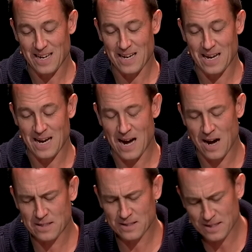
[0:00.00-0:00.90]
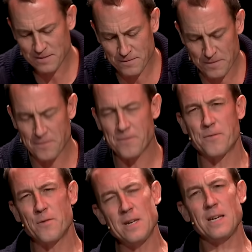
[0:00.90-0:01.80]
are asking for
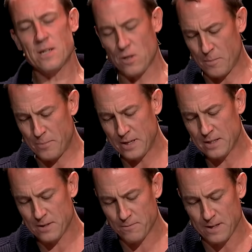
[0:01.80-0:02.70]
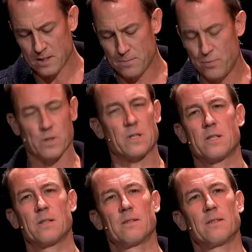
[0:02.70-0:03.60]
free copies of one's books.